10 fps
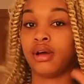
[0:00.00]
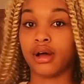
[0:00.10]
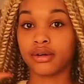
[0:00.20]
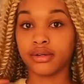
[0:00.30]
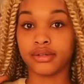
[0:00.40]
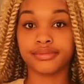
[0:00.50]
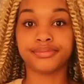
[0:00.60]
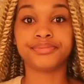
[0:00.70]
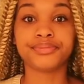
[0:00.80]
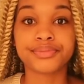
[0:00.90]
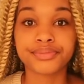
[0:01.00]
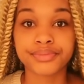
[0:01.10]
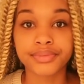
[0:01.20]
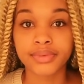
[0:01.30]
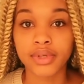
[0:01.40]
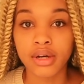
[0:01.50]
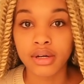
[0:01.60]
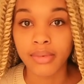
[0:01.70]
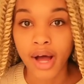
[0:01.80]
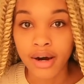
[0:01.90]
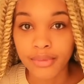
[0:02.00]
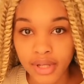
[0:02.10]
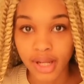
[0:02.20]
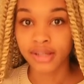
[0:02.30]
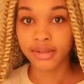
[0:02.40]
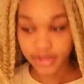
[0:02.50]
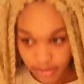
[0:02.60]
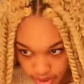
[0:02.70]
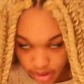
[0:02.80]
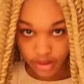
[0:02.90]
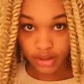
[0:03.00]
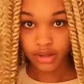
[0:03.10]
I don't know. I don't really like them to be,